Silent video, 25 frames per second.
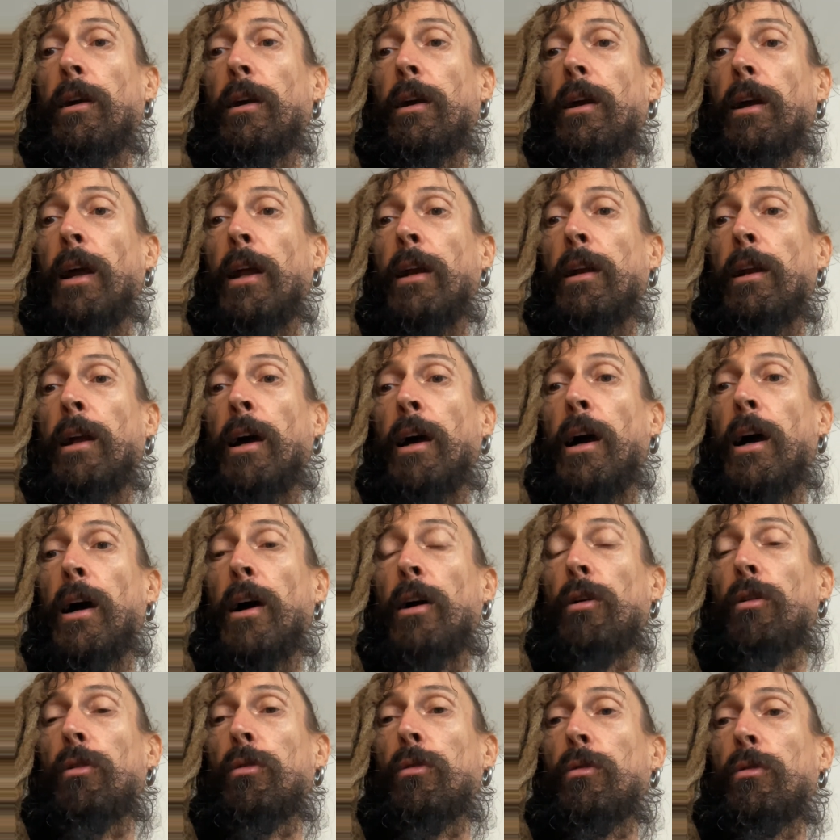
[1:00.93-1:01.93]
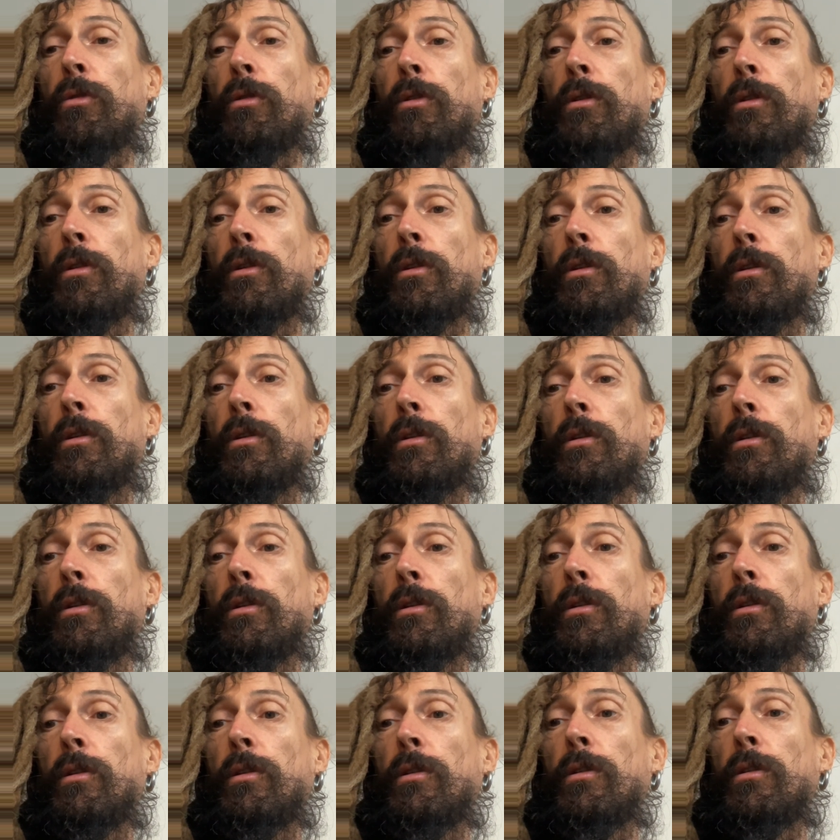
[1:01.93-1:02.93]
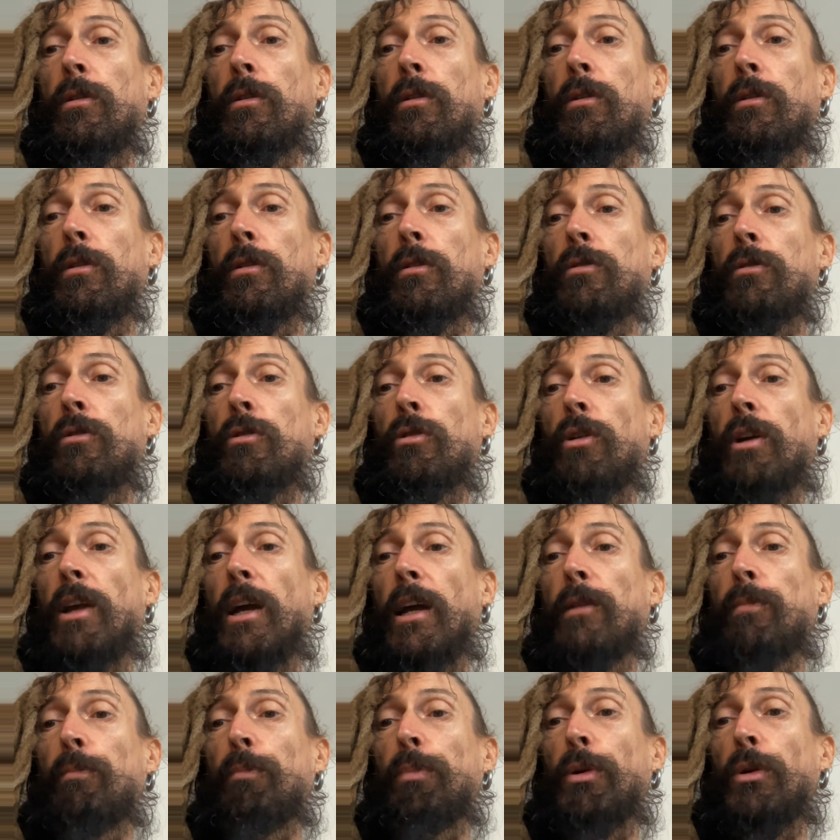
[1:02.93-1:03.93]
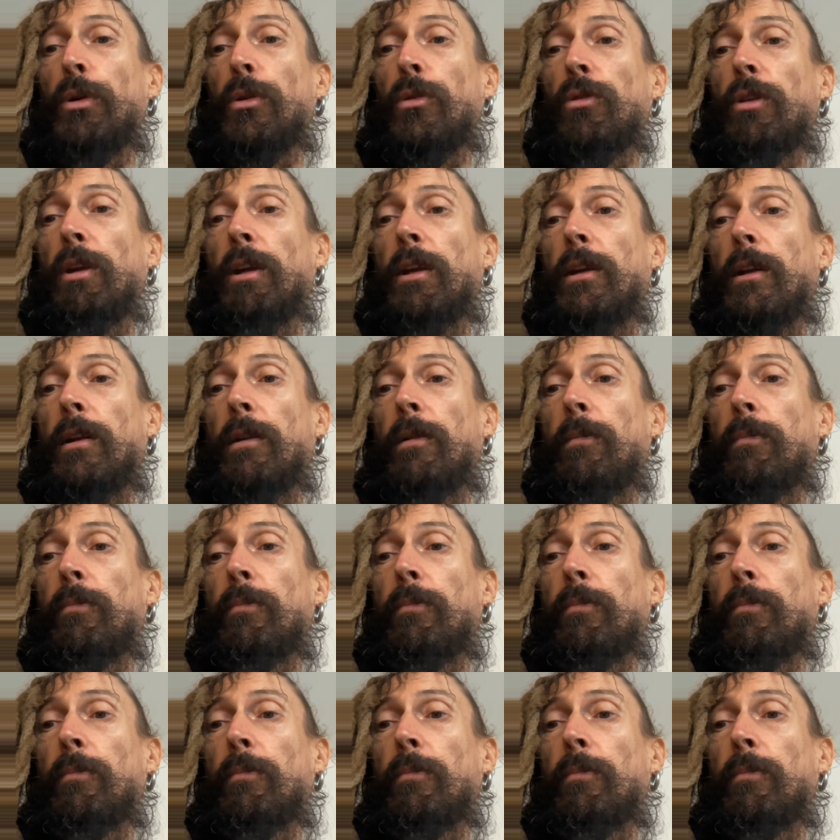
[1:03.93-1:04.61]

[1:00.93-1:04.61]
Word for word: and how you get protein.